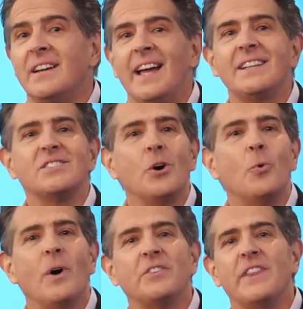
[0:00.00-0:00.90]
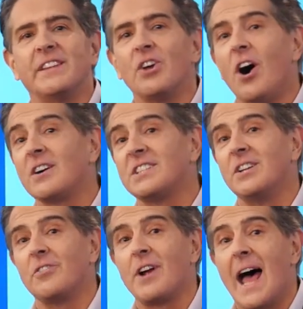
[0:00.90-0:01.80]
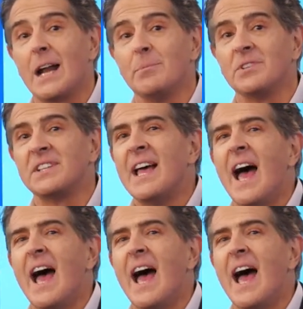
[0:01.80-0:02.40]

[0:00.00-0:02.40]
It's no wonder that dogs and other animals